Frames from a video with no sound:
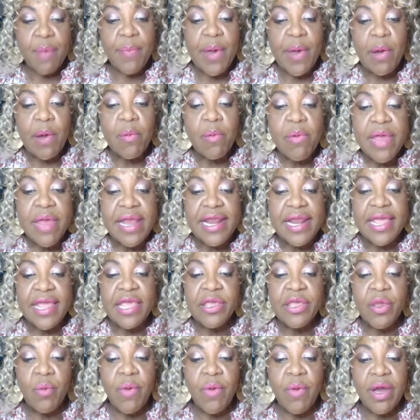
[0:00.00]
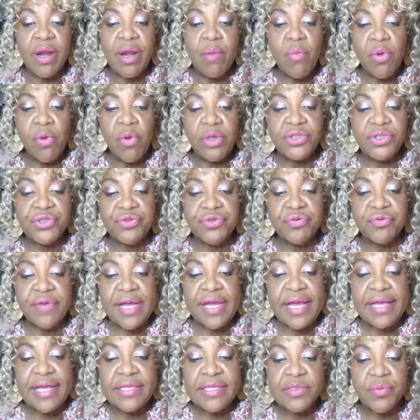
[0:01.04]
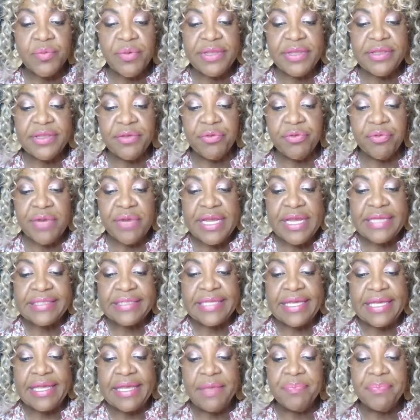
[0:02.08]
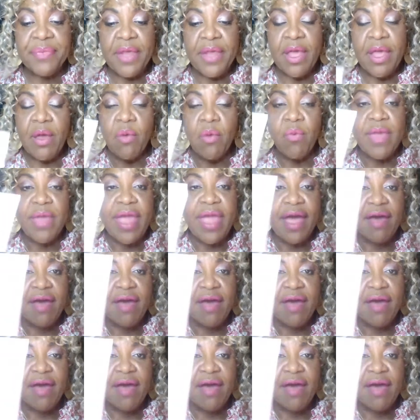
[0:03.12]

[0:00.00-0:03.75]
But really, you want to moisturize with the 3D. We